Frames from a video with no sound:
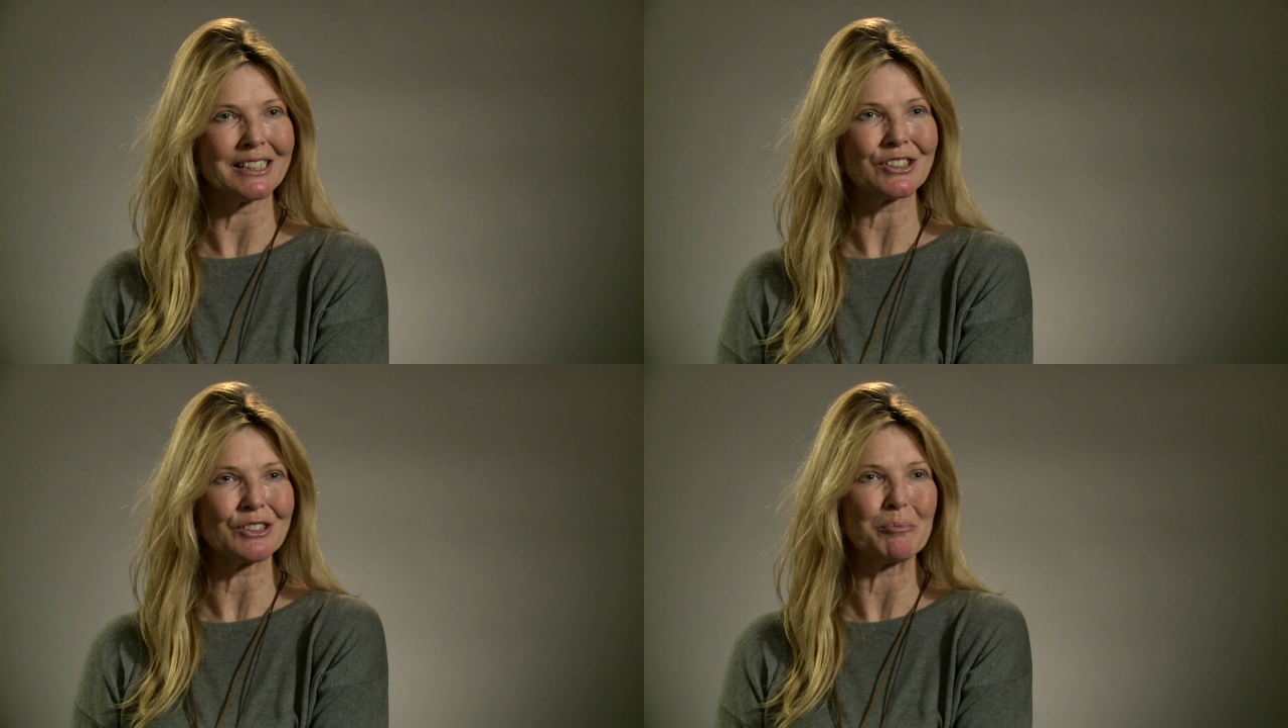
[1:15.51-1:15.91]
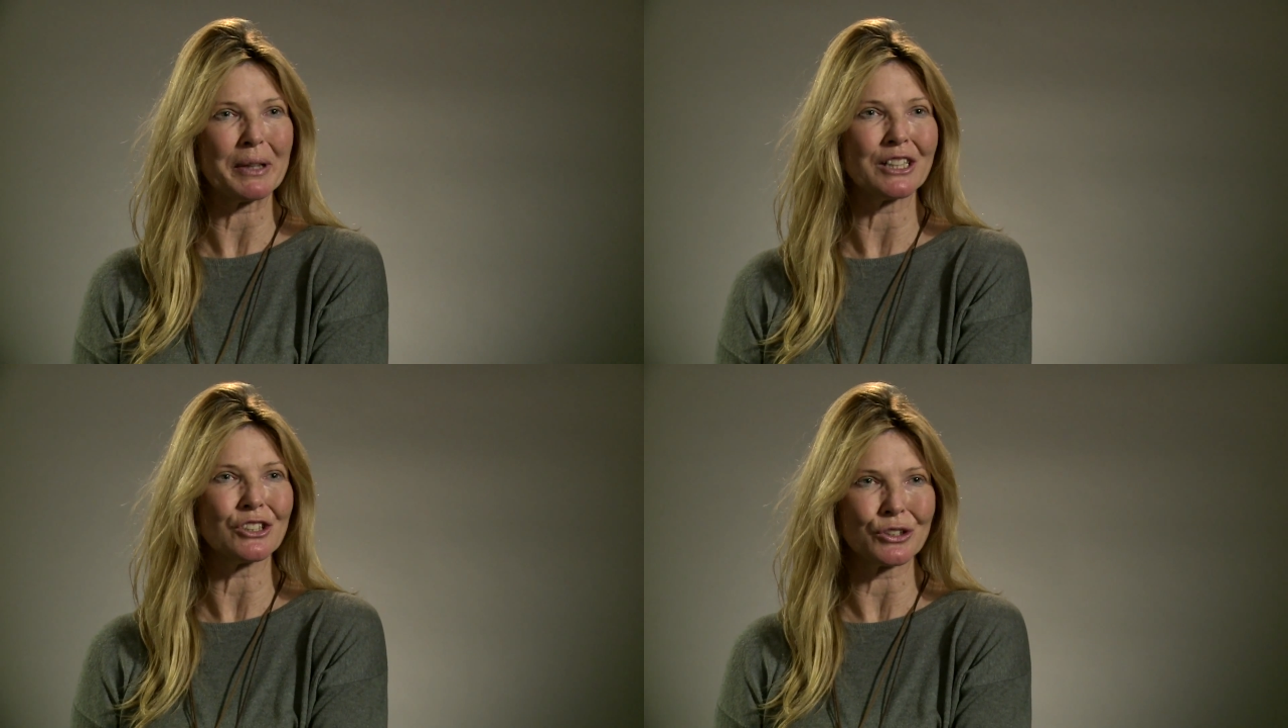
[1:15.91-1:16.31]
It shouldn't
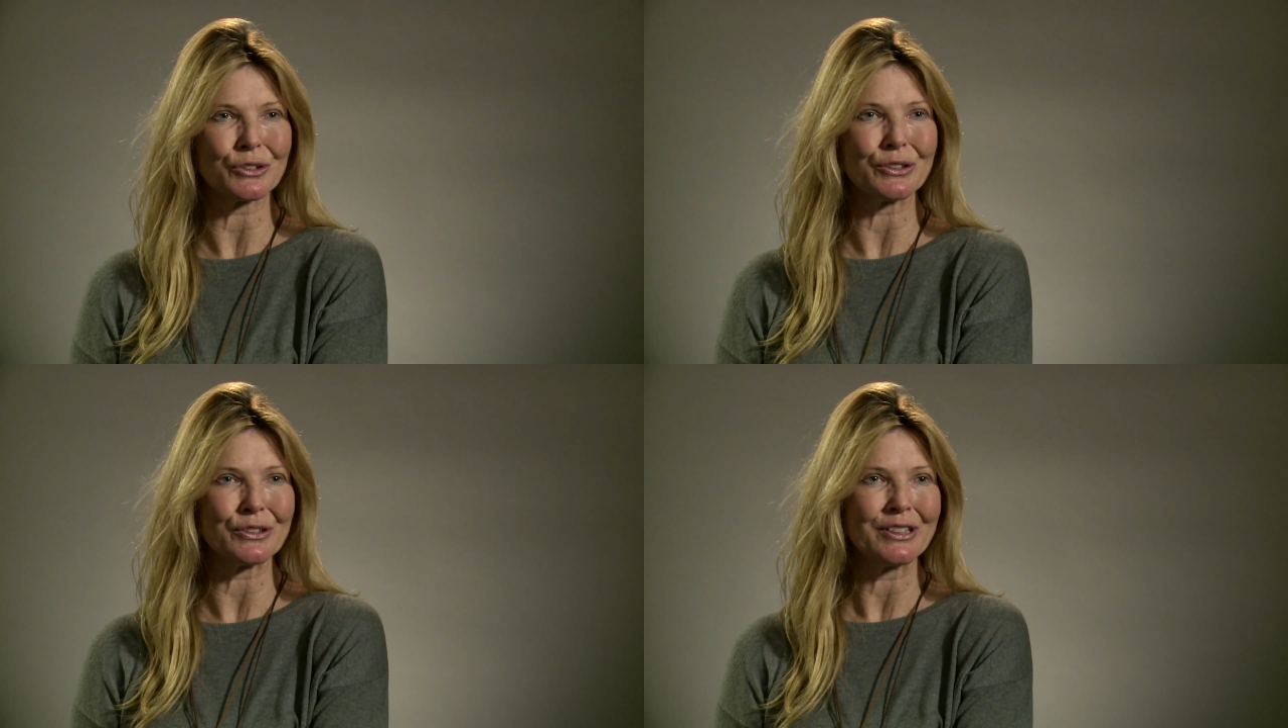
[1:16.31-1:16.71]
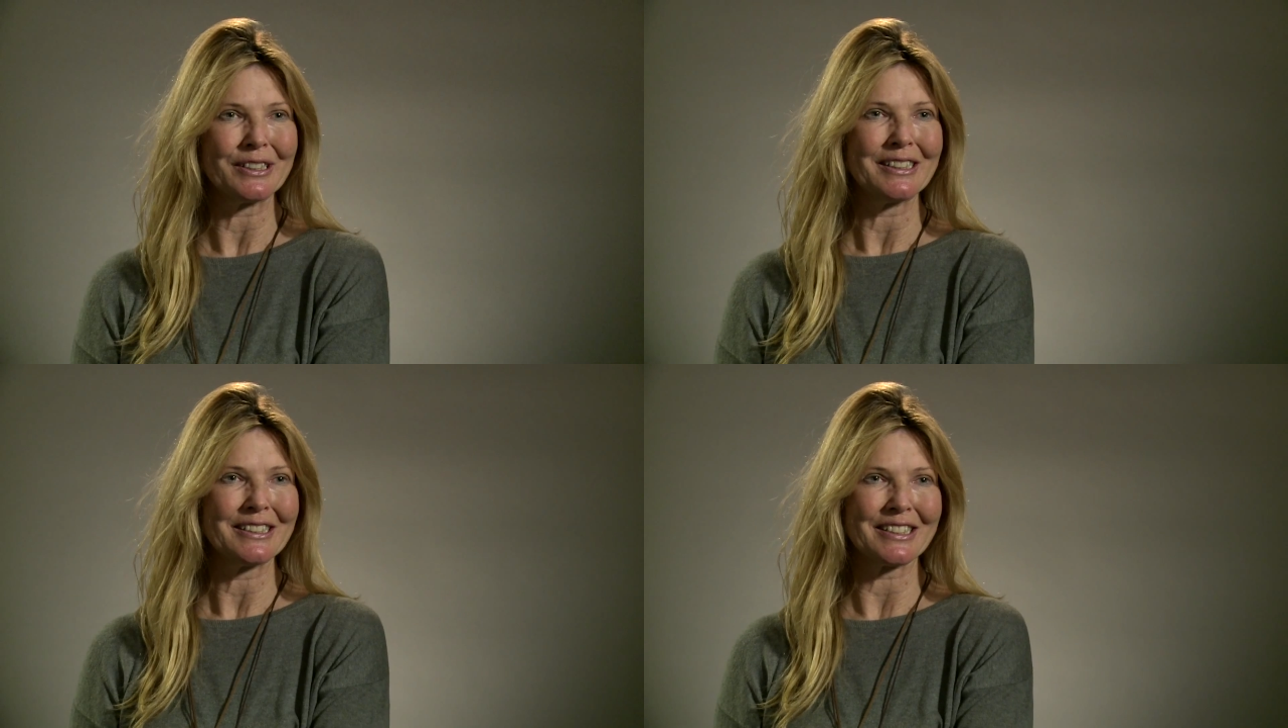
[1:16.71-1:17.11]
be a chore
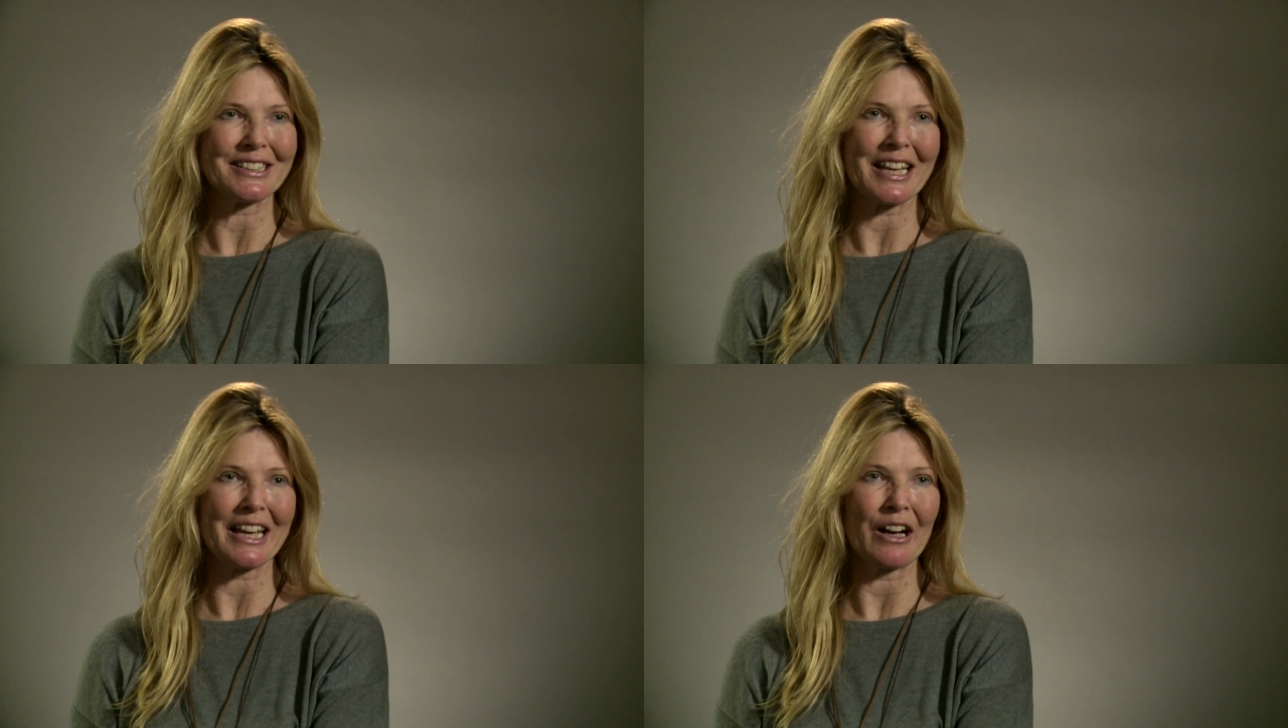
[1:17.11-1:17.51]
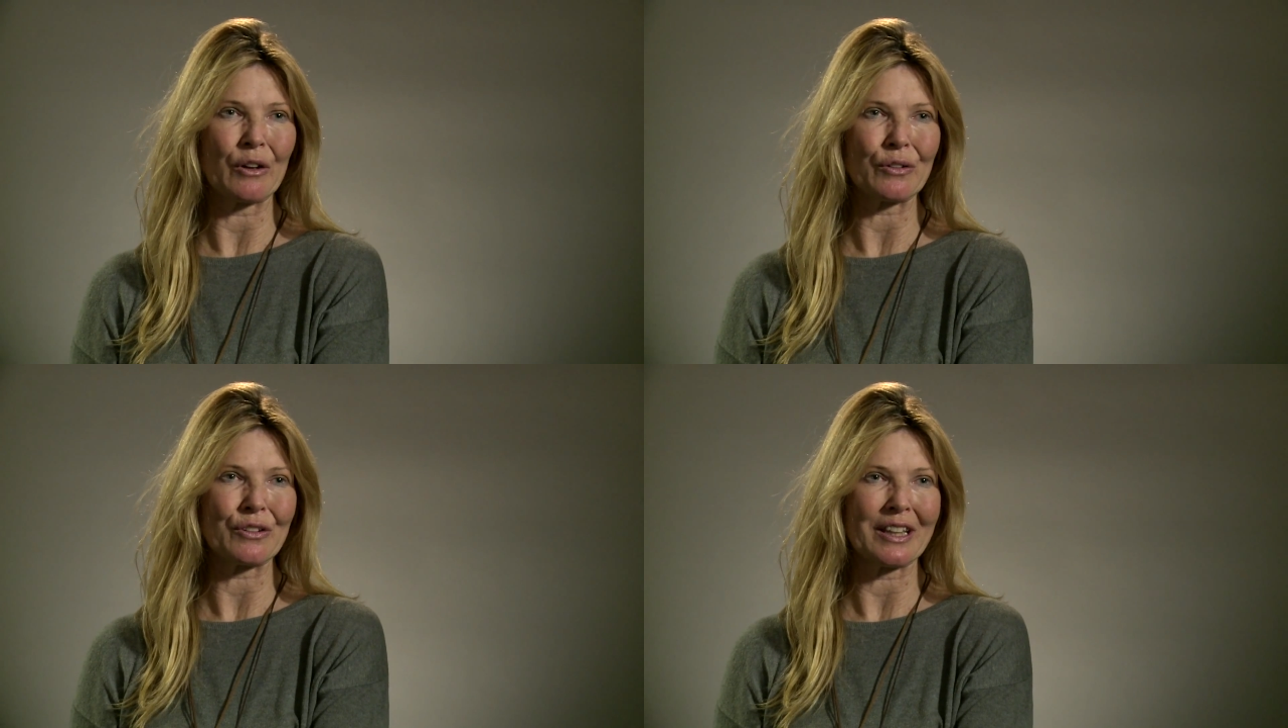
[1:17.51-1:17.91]
to stay
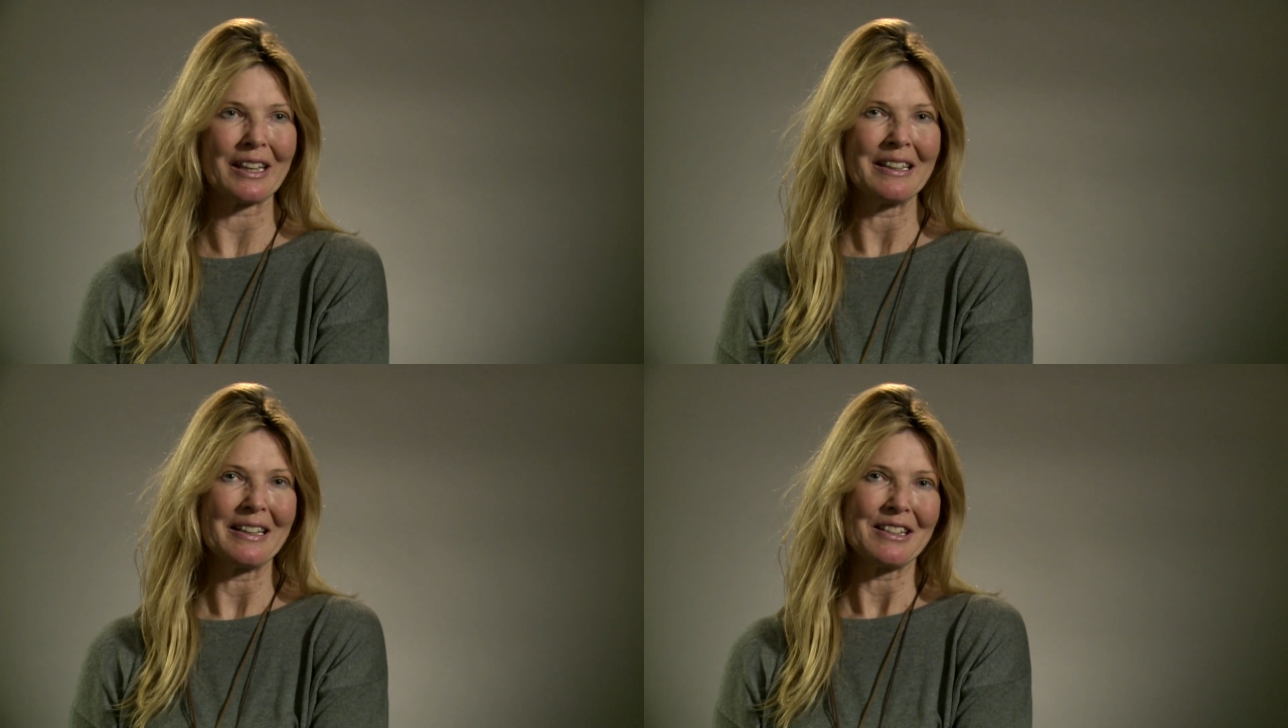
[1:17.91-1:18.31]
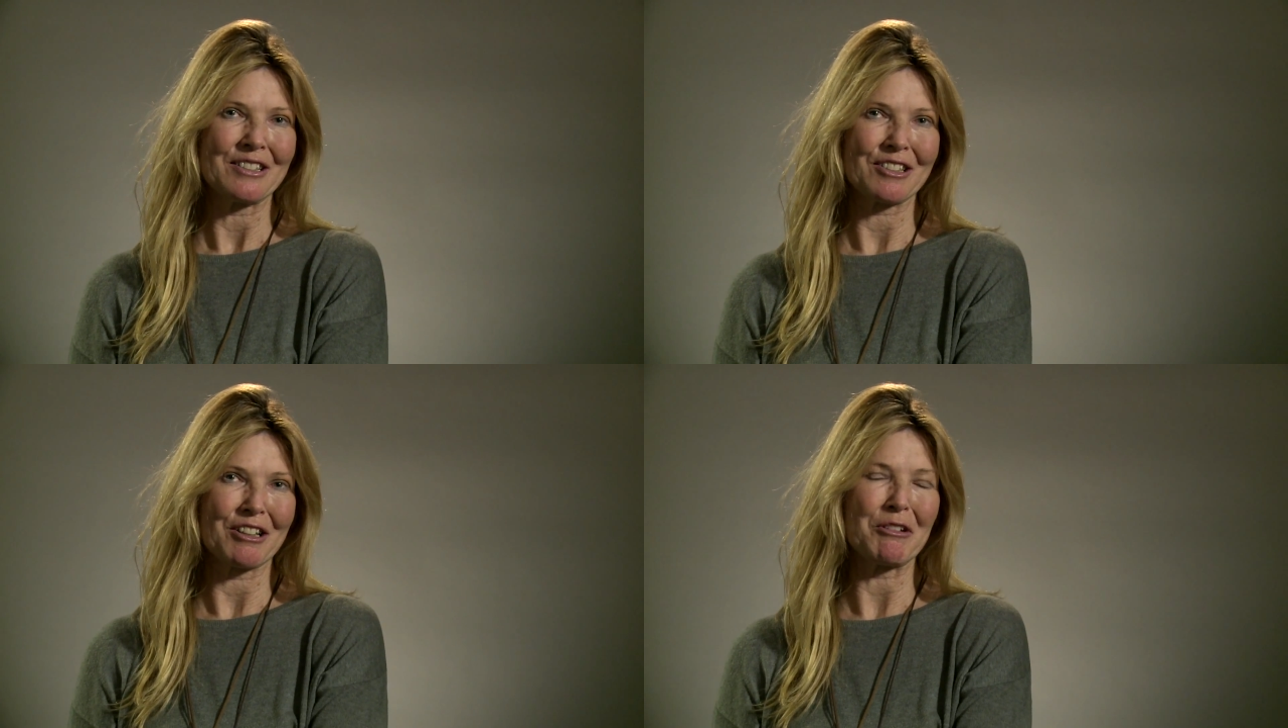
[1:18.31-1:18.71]
healthy.
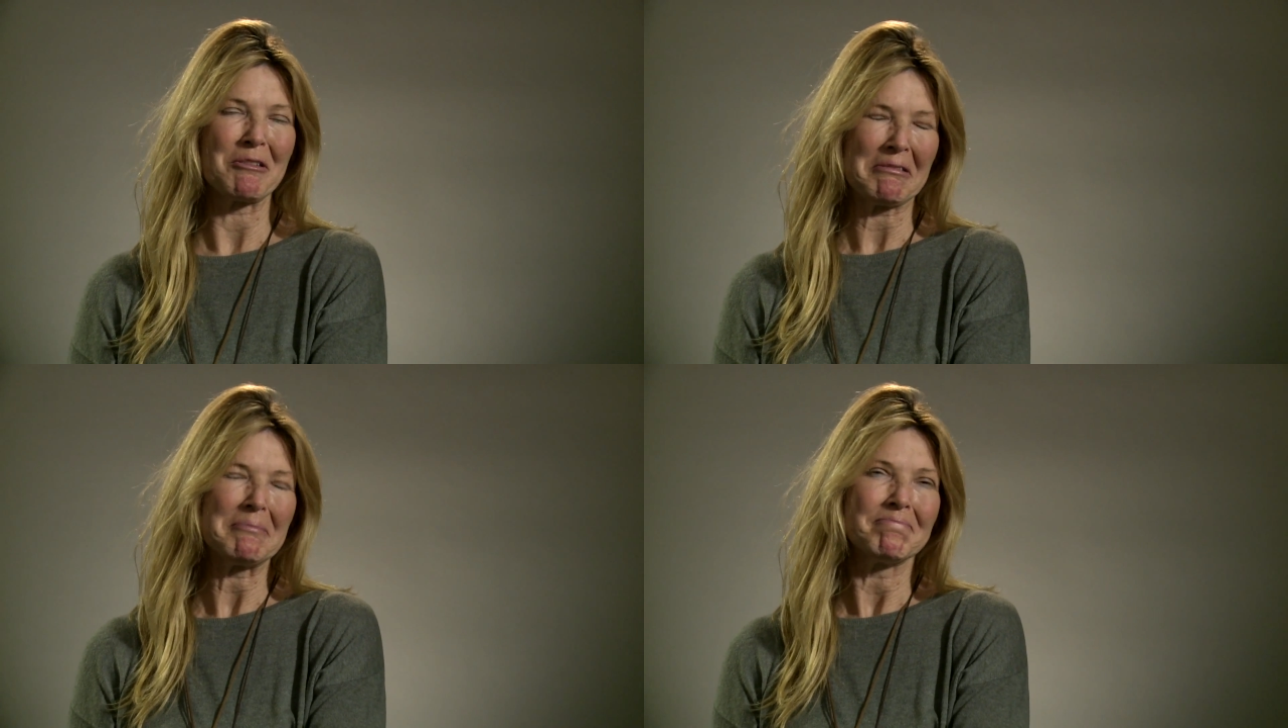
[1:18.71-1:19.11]
So